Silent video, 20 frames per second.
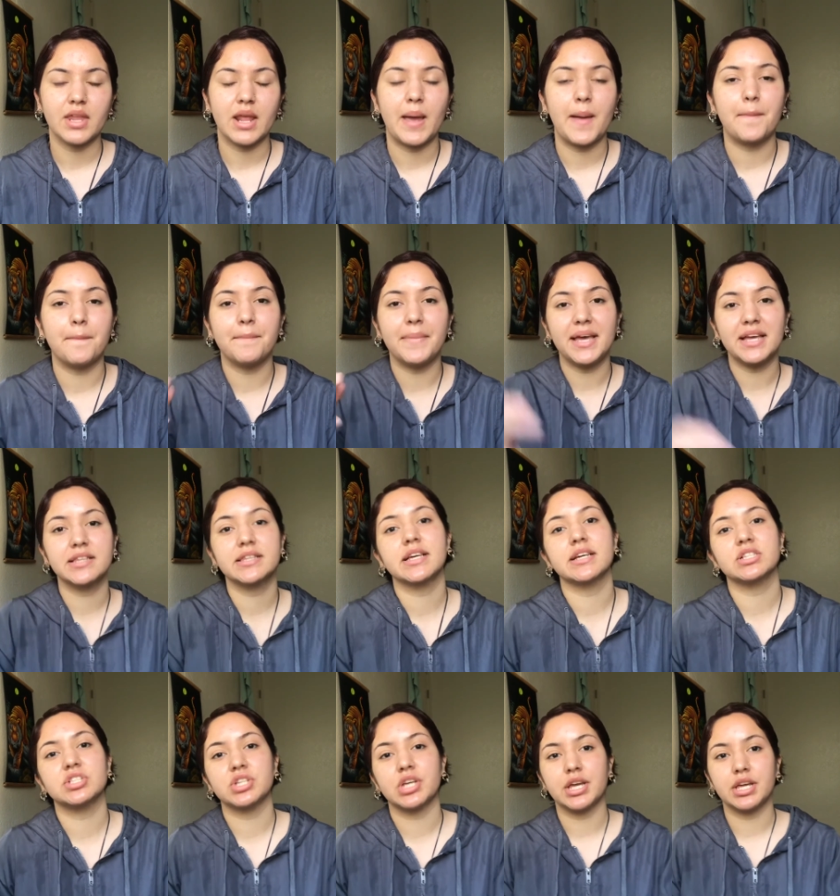Make
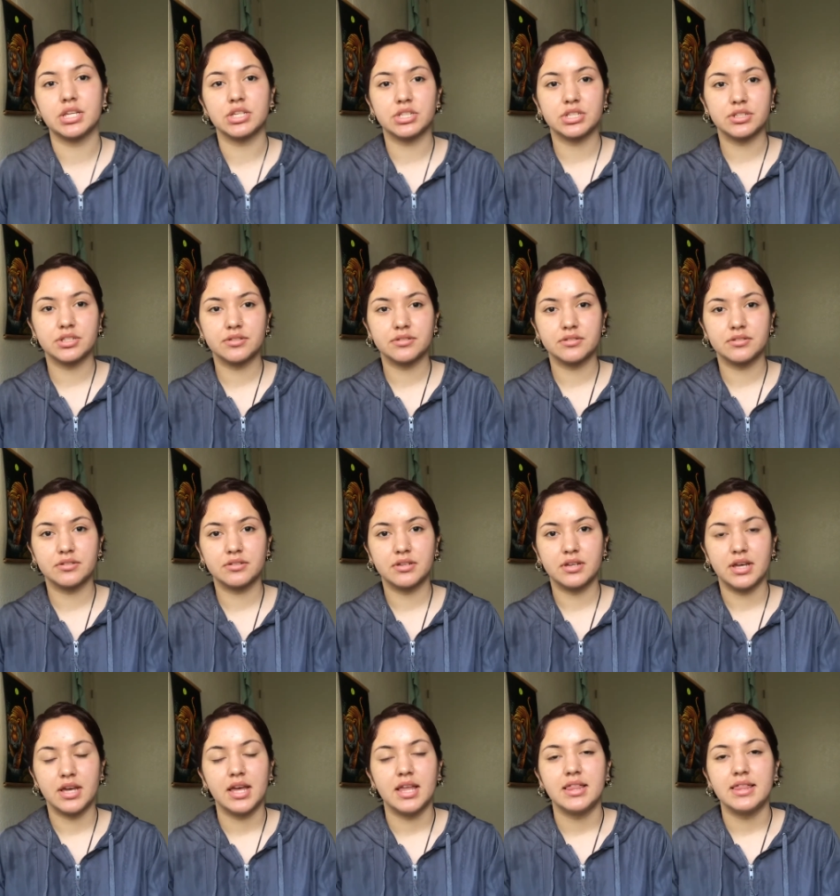that change.
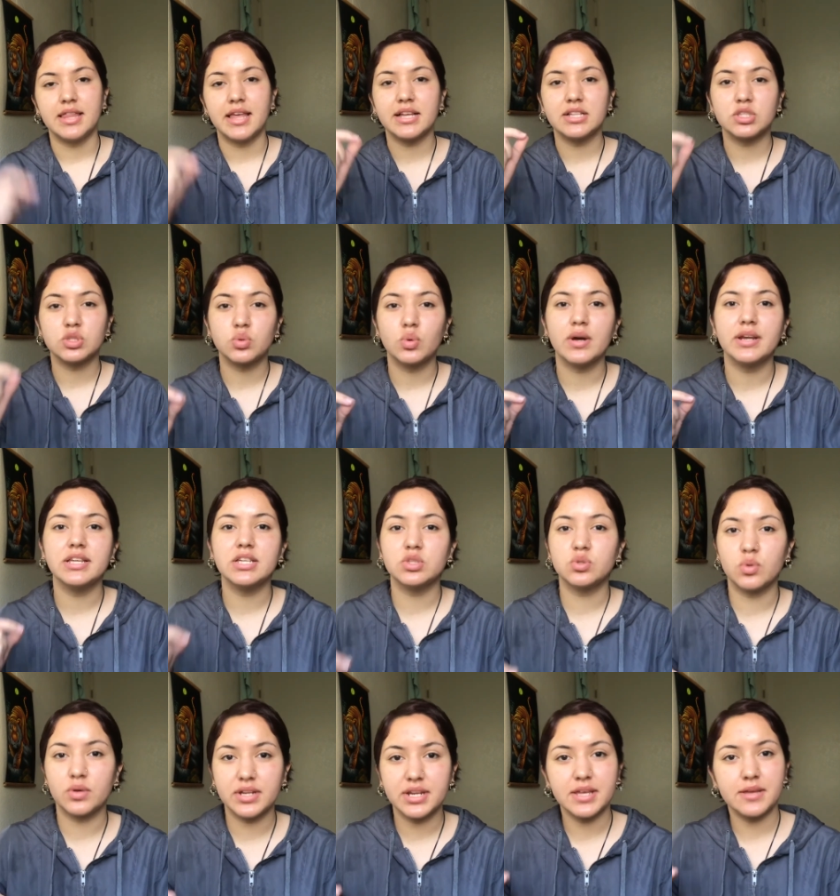Let
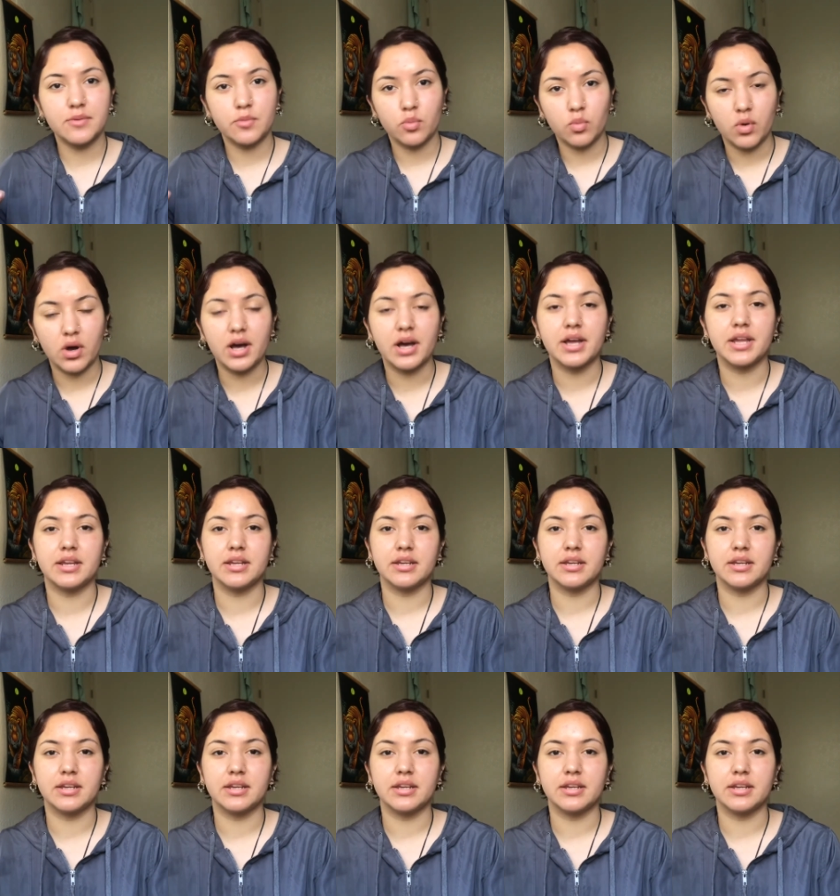2021